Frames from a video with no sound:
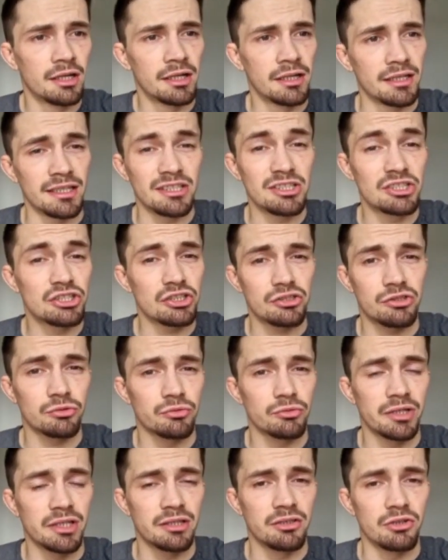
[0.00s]
He's just a
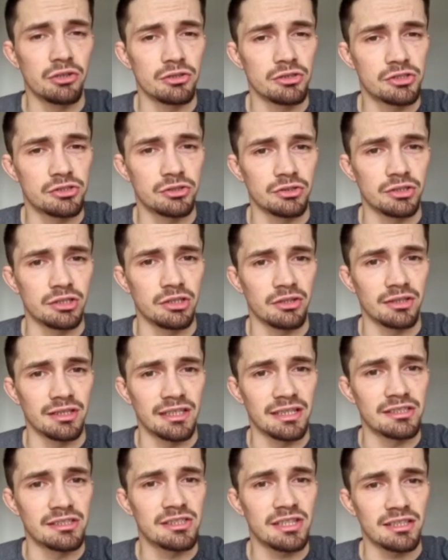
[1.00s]
really good study on the
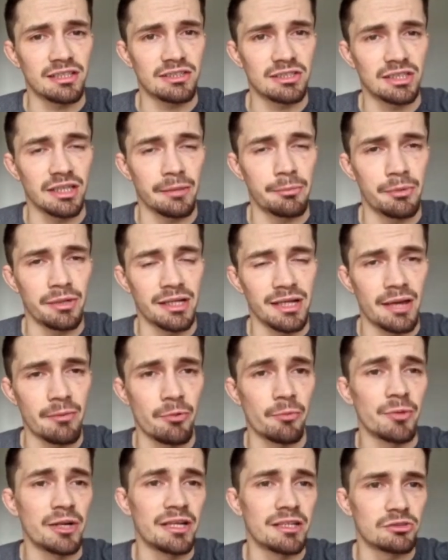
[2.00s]
inside slip in
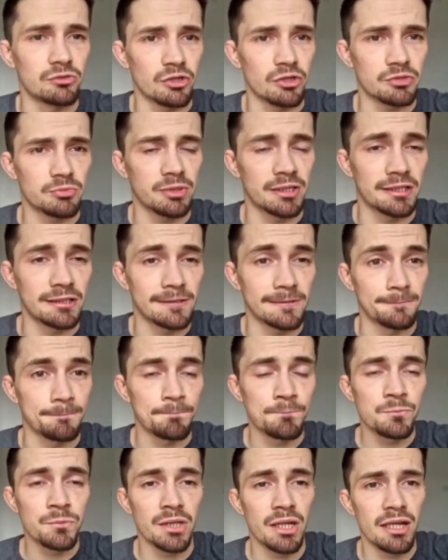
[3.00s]
MMA as Ross Pearson.
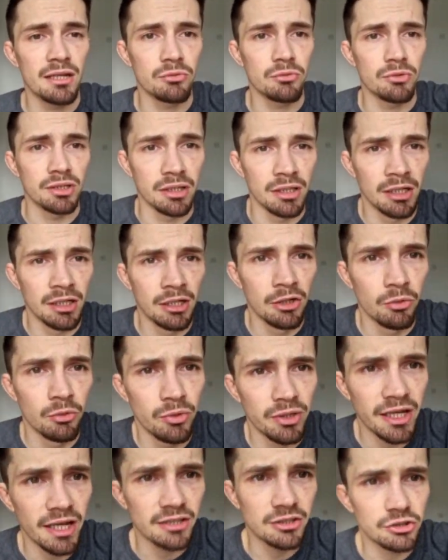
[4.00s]
Anyway, we
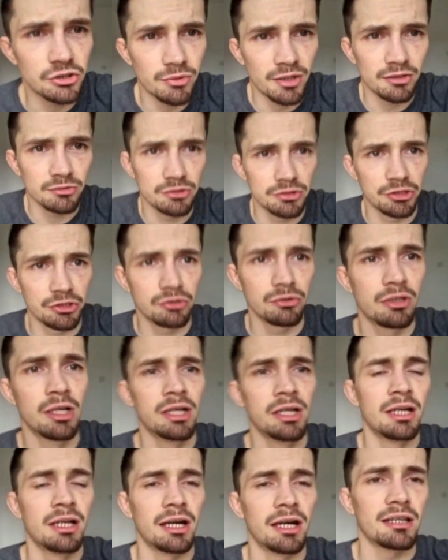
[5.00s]
get into round 2,
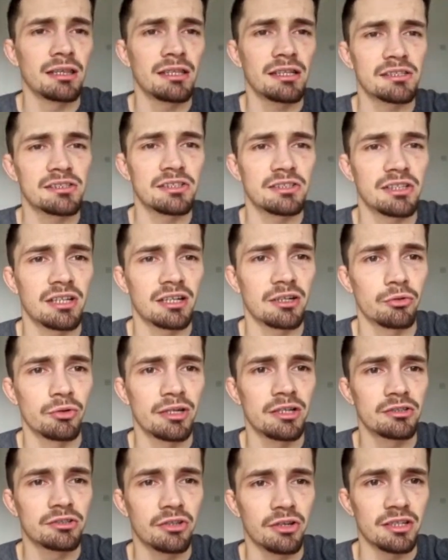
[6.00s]
and Alexis
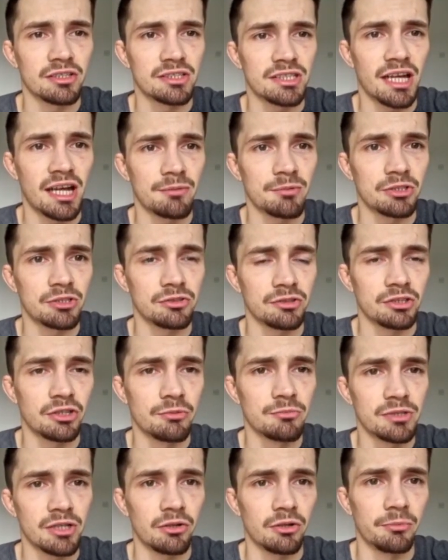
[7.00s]
Arguello's got his timing, so he
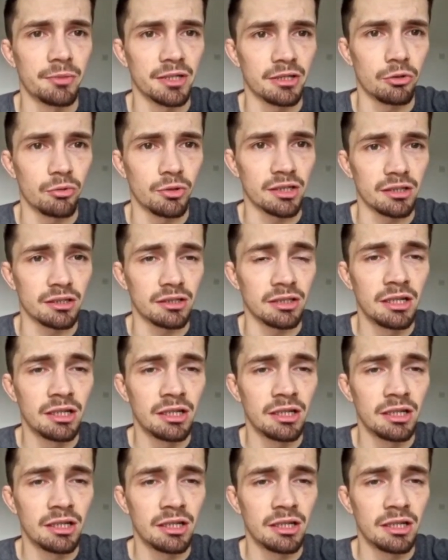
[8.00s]
comes out a bit quicker.